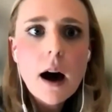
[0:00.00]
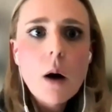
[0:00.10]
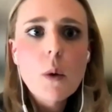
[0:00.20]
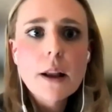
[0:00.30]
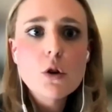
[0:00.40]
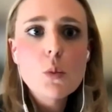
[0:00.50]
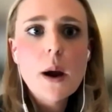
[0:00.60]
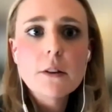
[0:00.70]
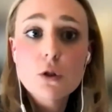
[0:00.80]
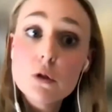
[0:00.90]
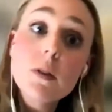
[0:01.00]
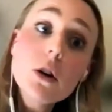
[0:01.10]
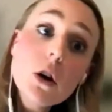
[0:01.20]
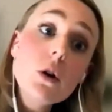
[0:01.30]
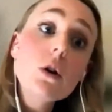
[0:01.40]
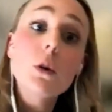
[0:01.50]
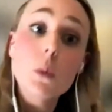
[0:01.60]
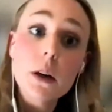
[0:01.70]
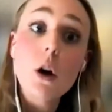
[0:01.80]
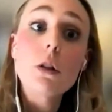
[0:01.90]
when you went to renew, you
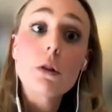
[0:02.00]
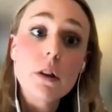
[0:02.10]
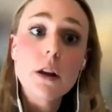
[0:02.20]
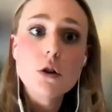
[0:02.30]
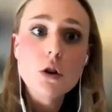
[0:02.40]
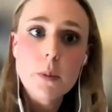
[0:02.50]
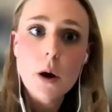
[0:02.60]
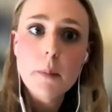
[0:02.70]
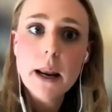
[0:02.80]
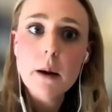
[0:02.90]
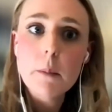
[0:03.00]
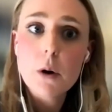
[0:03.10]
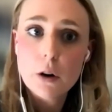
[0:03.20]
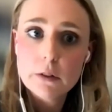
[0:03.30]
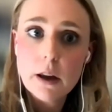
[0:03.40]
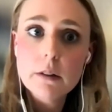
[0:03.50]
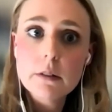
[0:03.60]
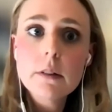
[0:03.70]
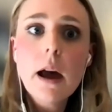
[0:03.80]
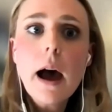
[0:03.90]
would go through the new permitting process.